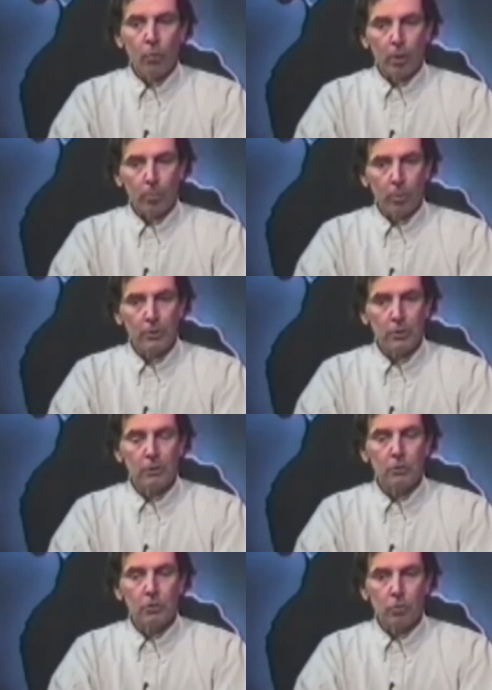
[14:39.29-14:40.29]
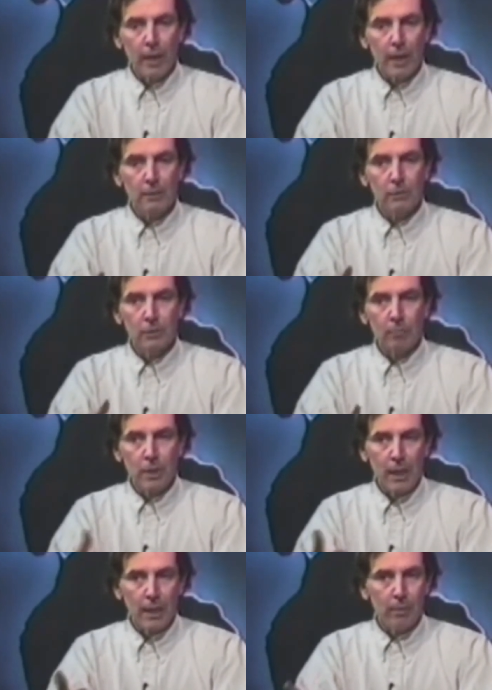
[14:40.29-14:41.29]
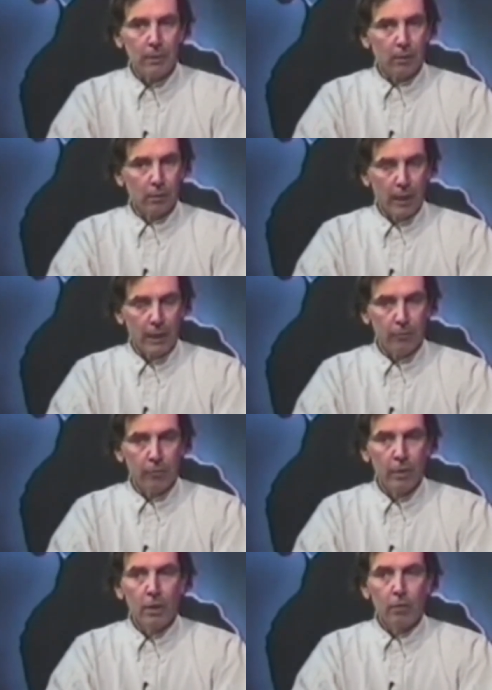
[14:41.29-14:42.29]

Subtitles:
where a person trades sometime in their life